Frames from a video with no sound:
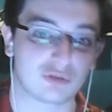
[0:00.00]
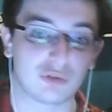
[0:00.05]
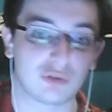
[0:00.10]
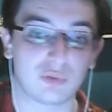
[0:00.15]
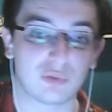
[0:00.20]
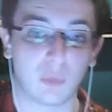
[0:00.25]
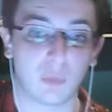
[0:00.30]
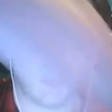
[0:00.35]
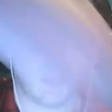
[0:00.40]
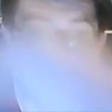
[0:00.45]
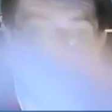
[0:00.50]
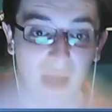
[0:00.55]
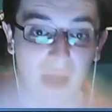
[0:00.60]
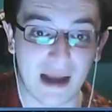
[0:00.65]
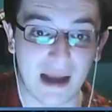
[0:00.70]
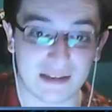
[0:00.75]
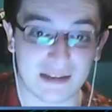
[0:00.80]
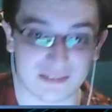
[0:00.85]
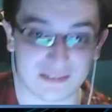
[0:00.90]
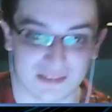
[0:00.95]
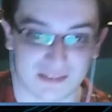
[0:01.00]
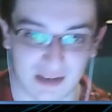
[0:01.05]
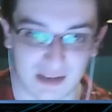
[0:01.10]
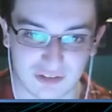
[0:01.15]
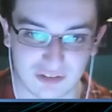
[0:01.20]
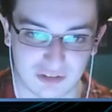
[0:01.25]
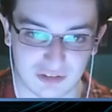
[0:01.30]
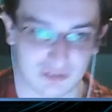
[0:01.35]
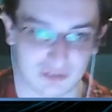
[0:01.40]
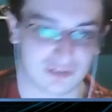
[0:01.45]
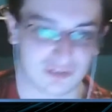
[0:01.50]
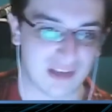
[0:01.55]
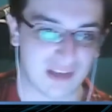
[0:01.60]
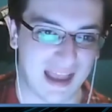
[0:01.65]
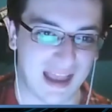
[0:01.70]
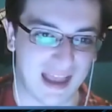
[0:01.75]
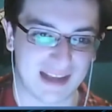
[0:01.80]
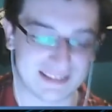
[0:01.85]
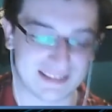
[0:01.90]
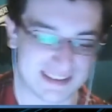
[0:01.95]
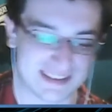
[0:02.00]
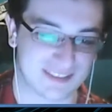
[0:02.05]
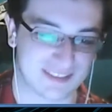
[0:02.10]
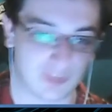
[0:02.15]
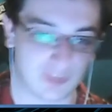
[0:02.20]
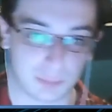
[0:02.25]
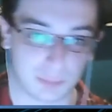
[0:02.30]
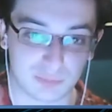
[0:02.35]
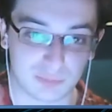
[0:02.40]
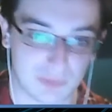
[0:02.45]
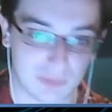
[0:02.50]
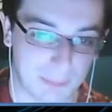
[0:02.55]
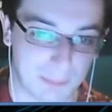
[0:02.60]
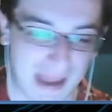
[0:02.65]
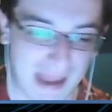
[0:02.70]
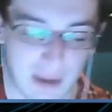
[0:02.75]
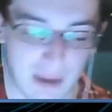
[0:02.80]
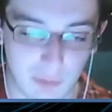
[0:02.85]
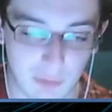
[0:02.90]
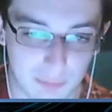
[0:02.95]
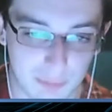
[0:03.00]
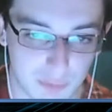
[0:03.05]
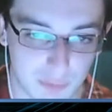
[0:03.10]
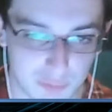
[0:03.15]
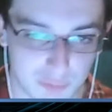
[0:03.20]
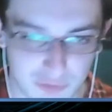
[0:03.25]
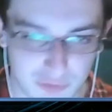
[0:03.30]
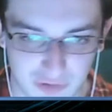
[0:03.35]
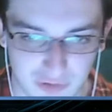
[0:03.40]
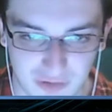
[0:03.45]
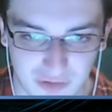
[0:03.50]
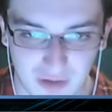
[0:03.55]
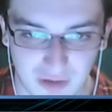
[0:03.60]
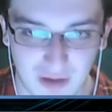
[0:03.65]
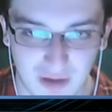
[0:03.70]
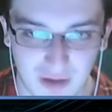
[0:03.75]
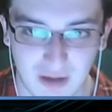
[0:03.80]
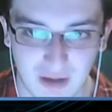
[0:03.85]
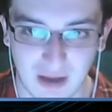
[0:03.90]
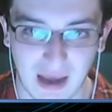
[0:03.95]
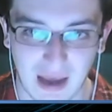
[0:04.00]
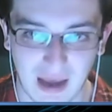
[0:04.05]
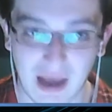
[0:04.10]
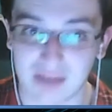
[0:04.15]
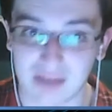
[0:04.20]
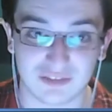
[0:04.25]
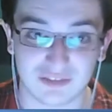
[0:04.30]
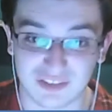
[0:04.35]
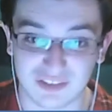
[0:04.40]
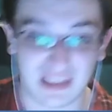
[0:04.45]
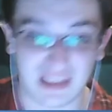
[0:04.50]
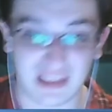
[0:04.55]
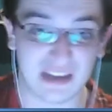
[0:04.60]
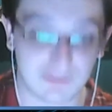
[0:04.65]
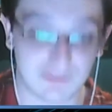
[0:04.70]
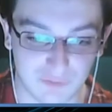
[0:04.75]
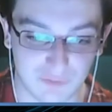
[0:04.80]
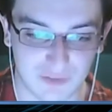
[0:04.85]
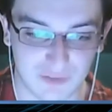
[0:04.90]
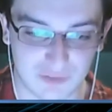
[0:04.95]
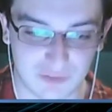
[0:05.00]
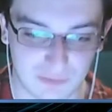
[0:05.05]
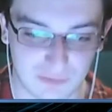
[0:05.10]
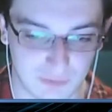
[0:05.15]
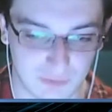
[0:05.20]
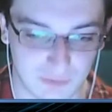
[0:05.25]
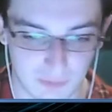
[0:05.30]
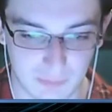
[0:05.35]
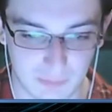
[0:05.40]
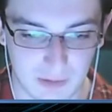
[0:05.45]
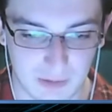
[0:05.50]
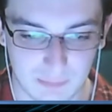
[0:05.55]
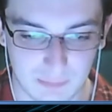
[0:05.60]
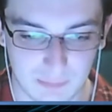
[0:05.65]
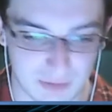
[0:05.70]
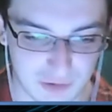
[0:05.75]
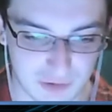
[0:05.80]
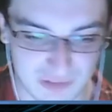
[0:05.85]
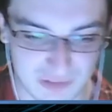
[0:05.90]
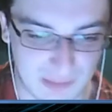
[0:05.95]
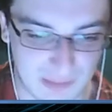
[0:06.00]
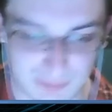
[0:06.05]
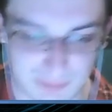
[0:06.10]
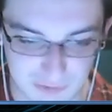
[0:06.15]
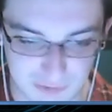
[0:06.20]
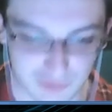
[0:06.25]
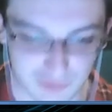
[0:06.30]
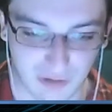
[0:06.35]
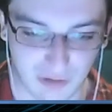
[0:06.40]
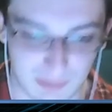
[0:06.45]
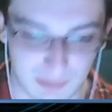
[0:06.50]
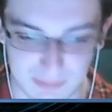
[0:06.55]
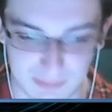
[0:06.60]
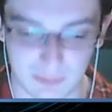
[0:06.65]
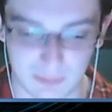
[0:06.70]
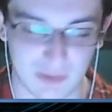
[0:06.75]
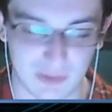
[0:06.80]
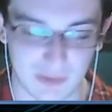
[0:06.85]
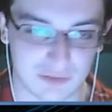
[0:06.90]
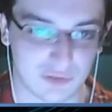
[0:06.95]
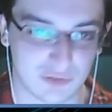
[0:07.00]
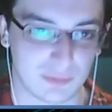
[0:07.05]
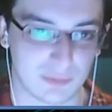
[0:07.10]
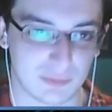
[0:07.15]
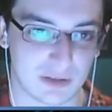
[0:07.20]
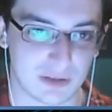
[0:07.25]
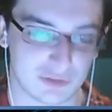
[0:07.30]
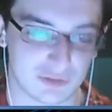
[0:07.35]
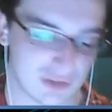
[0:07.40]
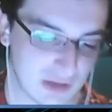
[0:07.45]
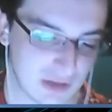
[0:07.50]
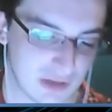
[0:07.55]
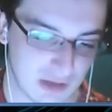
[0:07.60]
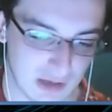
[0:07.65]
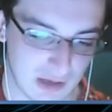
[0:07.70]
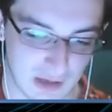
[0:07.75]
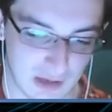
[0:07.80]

do the wide section to get the power boost and stay in front of them because they've been scrapping way too much.